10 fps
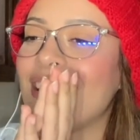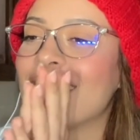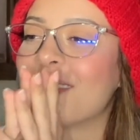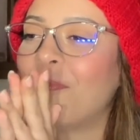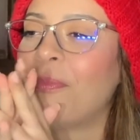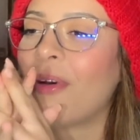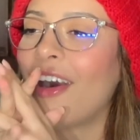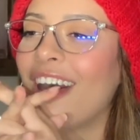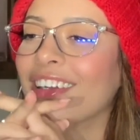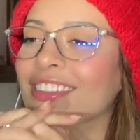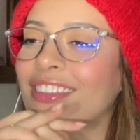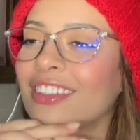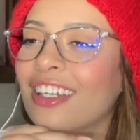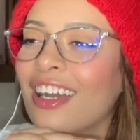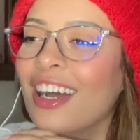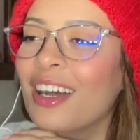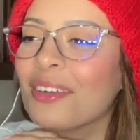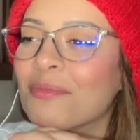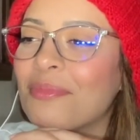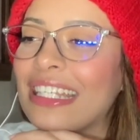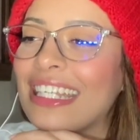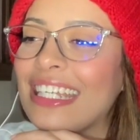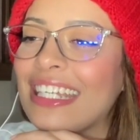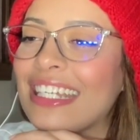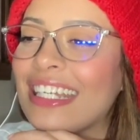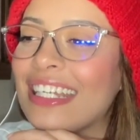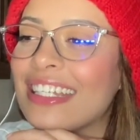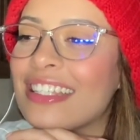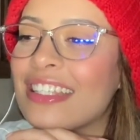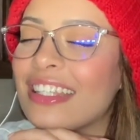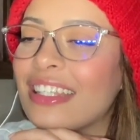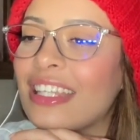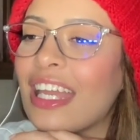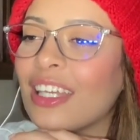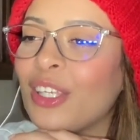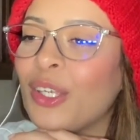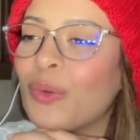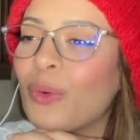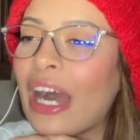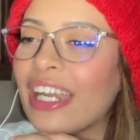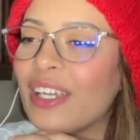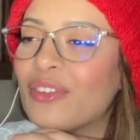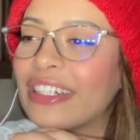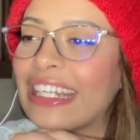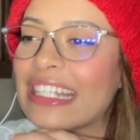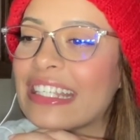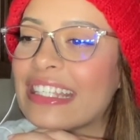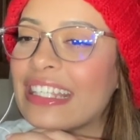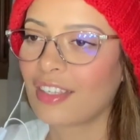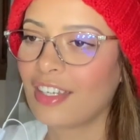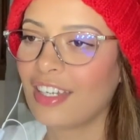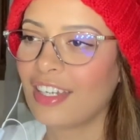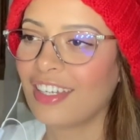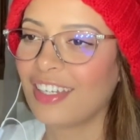Please, Bond. Please. Thank you, Y, for this. Uh,